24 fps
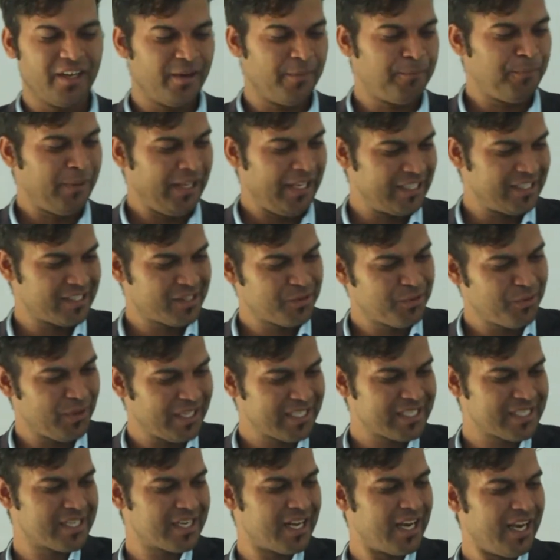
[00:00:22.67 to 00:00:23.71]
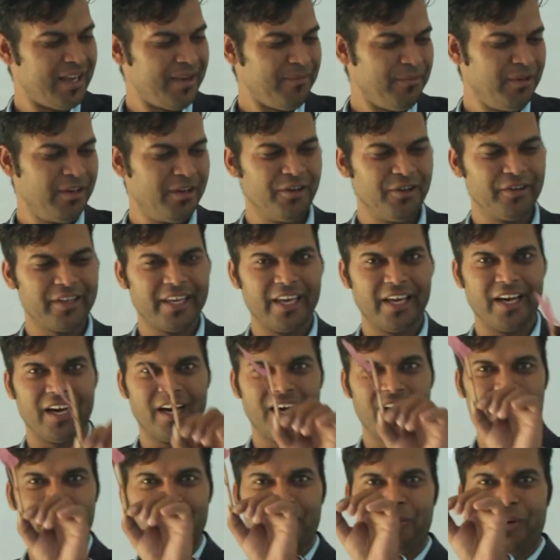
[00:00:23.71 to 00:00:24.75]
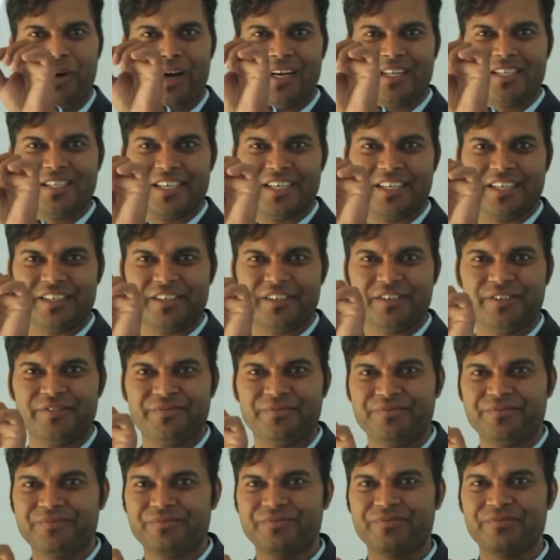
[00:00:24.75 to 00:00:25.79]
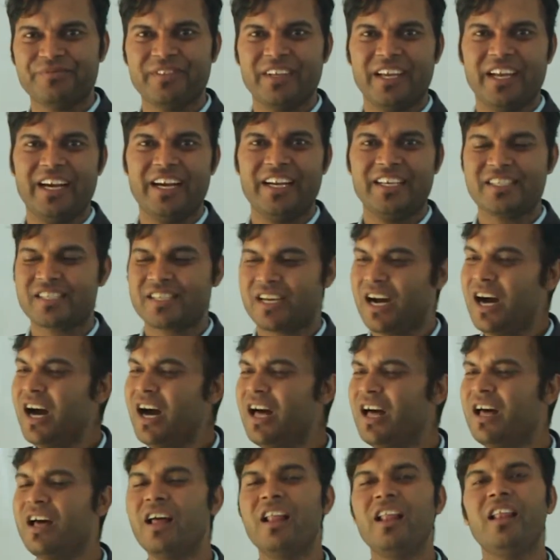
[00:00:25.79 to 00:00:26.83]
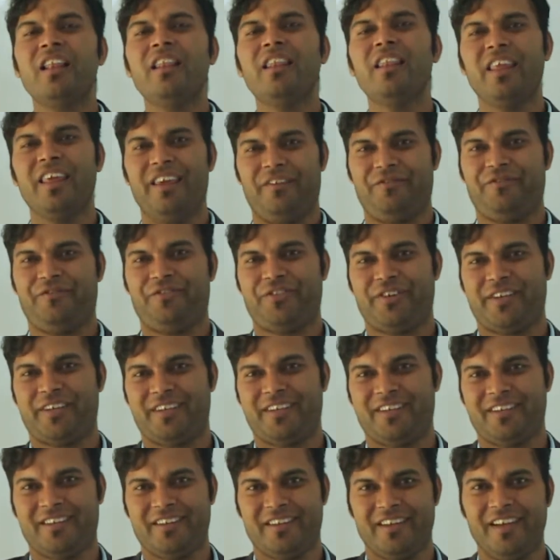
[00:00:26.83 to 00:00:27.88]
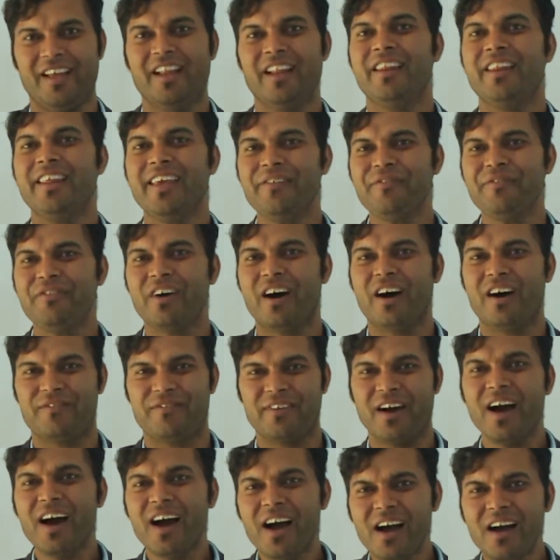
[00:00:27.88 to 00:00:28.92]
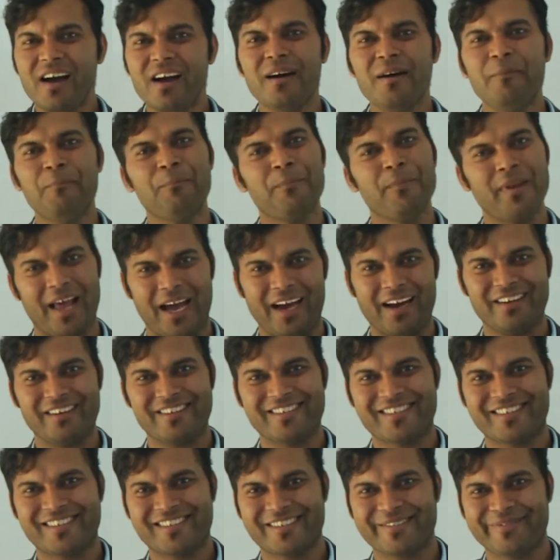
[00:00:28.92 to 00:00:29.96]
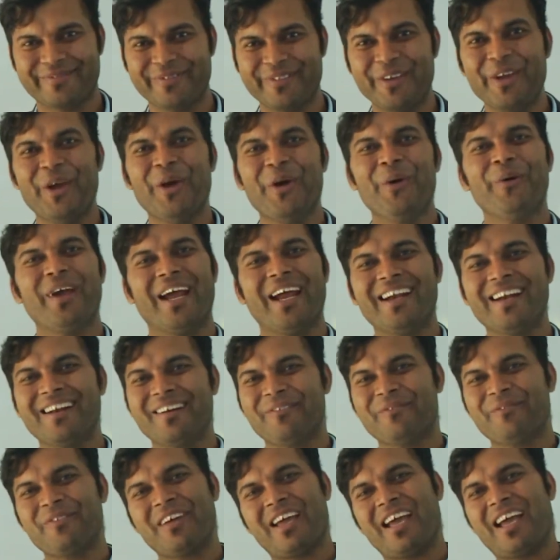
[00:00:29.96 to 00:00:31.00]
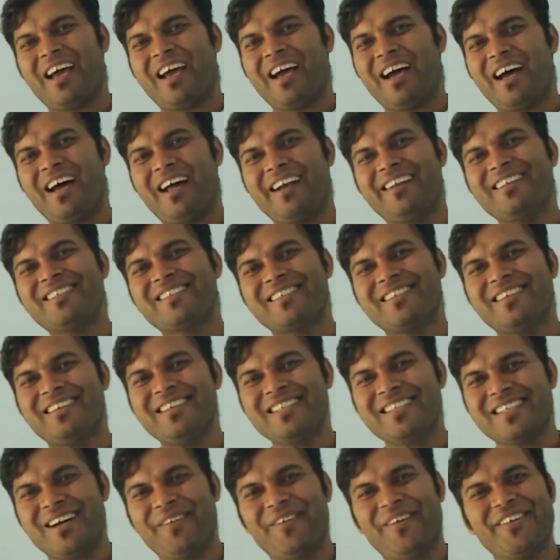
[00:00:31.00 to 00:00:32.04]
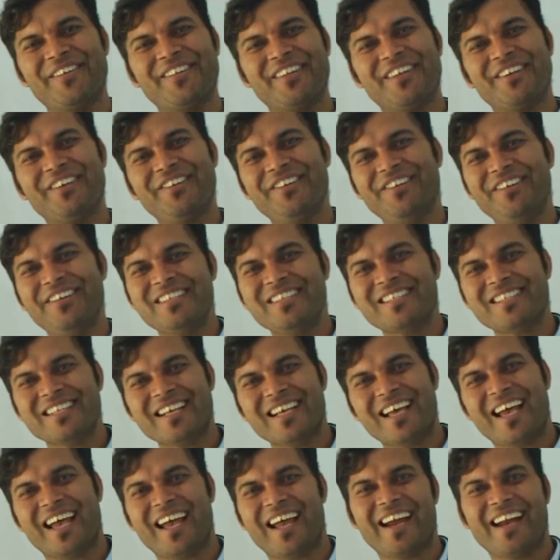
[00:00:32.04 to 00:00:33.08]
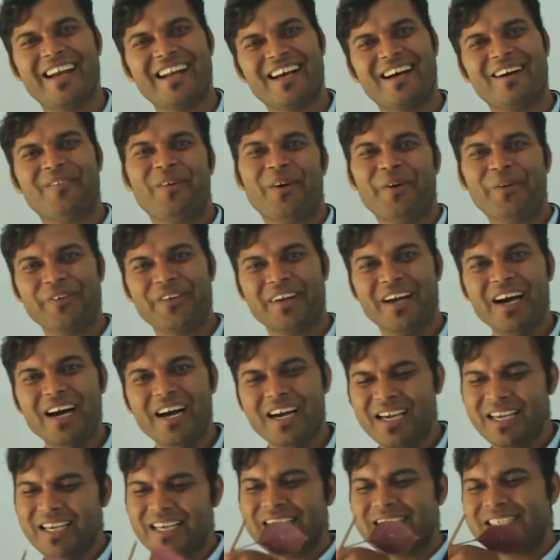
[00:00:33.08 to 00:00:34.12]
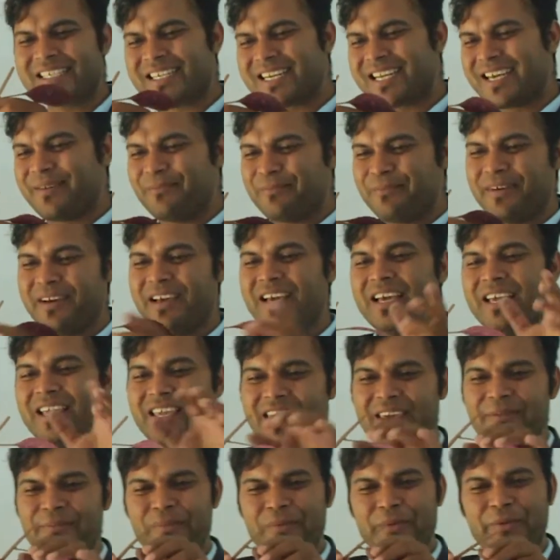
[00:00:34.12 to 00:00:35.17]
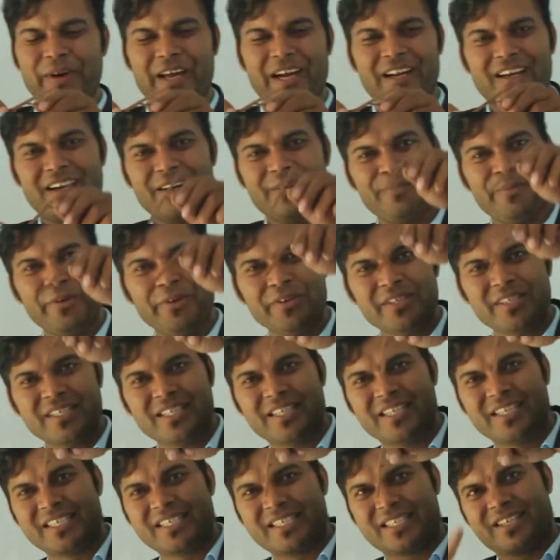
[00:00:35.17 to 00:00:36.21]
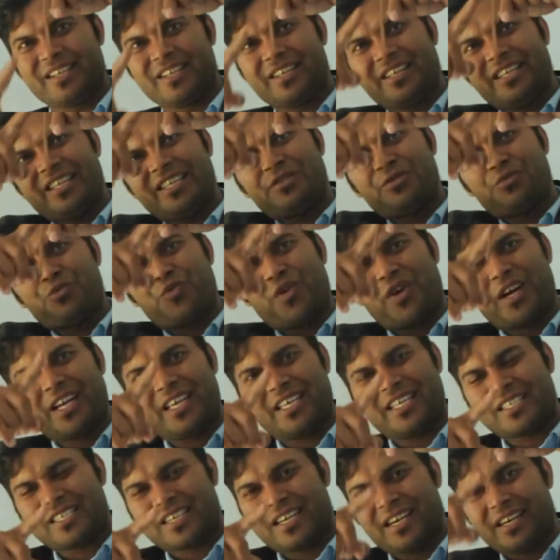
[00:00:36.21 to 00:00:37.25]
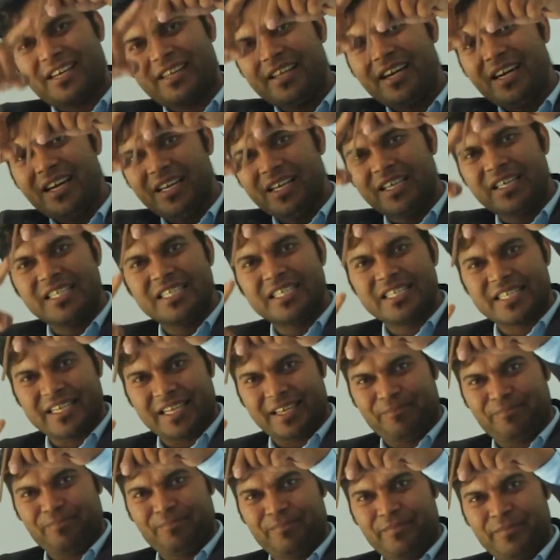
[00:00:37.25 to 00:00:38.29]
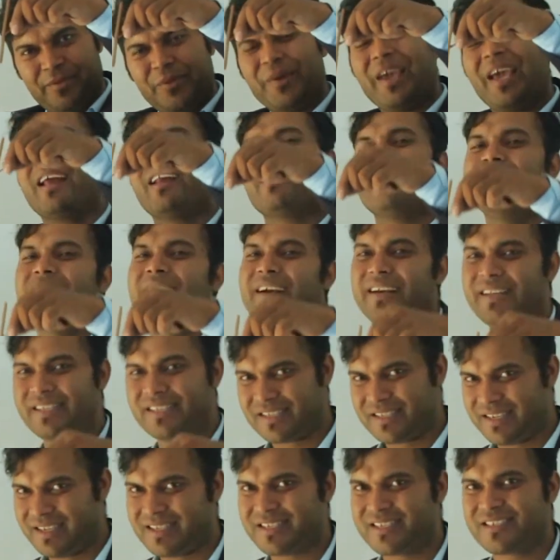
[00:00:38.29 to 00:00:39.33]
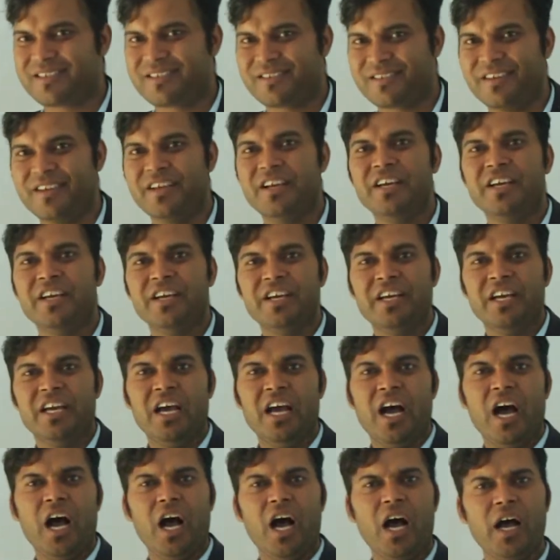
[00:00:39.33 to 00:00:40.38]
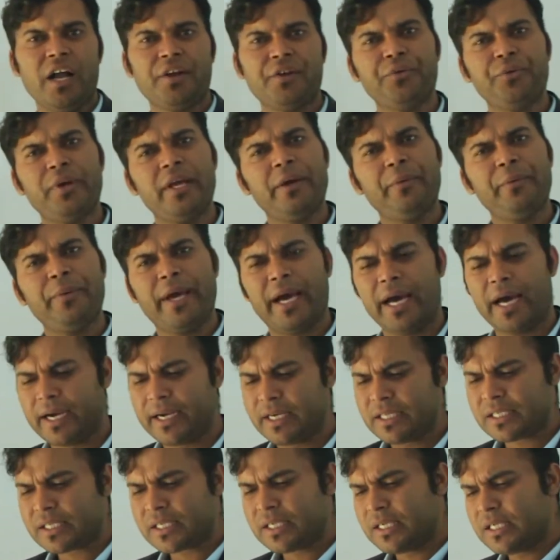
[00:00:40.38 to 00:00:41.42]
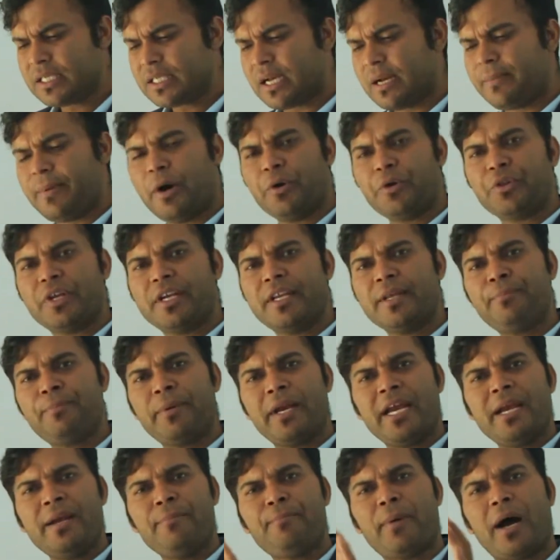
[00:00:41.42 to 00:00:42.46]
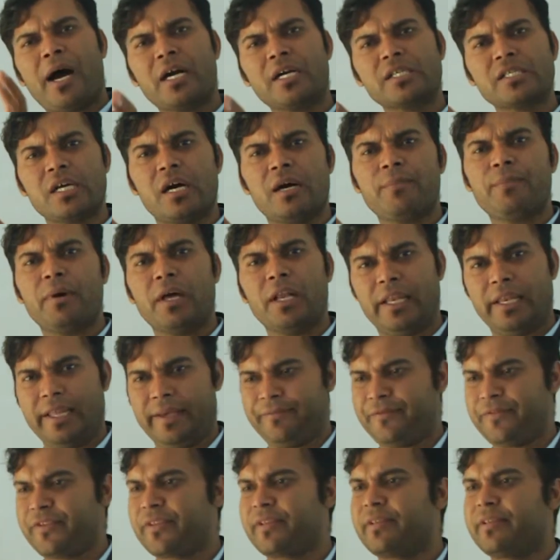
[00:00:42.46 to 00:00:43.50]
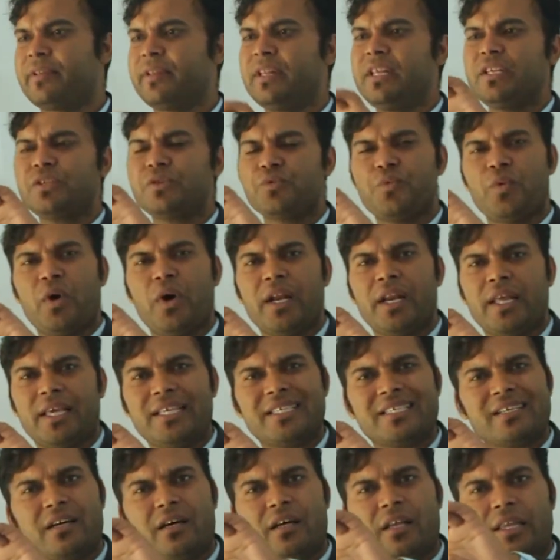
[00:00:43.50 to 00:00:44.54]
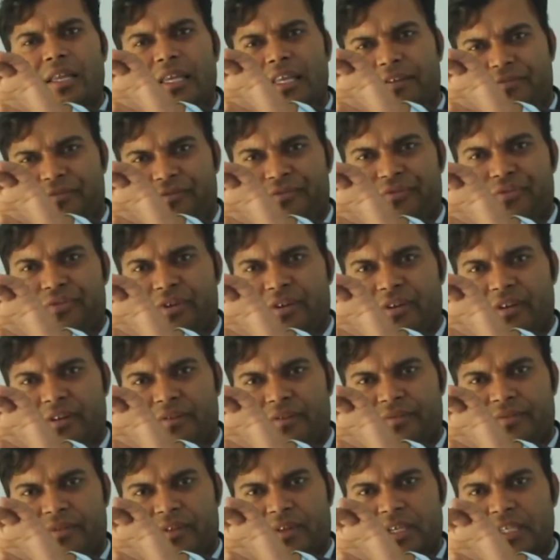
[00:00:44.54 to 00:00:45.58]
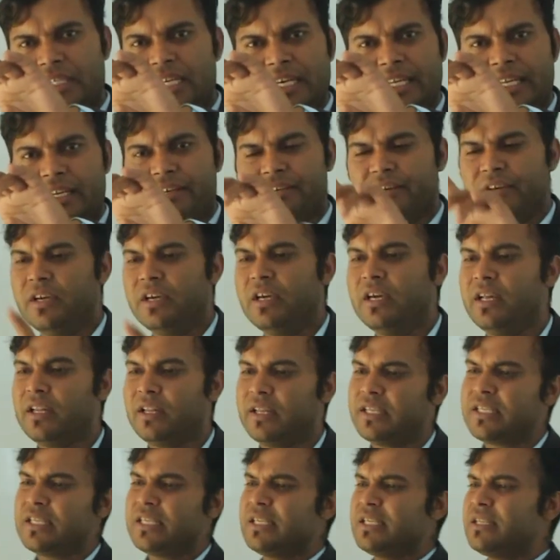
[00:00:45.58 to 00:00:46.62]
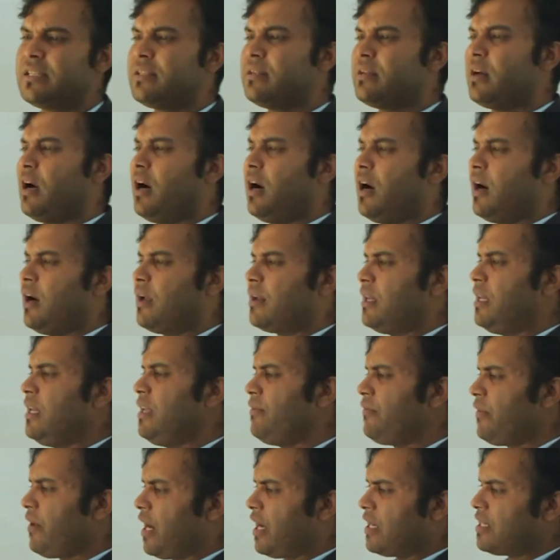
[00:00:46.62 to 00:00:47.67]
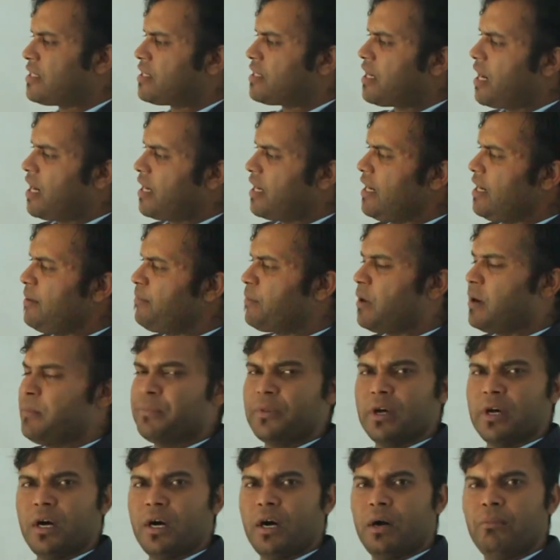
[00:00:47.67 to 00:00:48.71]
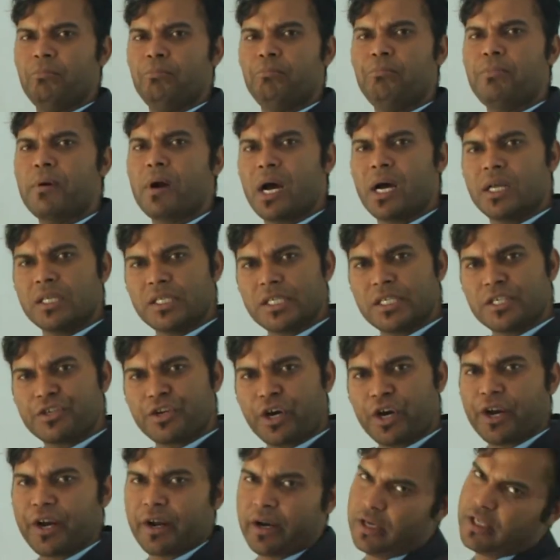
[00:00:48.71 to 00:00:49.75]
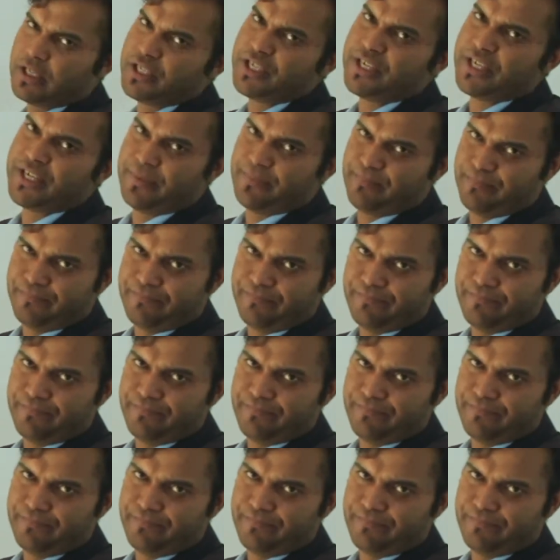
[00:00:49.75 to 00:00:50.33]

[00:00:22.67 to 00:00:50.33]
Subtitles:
Please, once time, look here. What is it? It is a leaf. Leaf of a plant. We will discuss about the roots and about a stem. If you are confused, this one is called the stem. We are already discussed. Today we are discuss about the different parts of a leaf. This one is a leaf, isn't it? This is a leaf are started from the branches or a stem.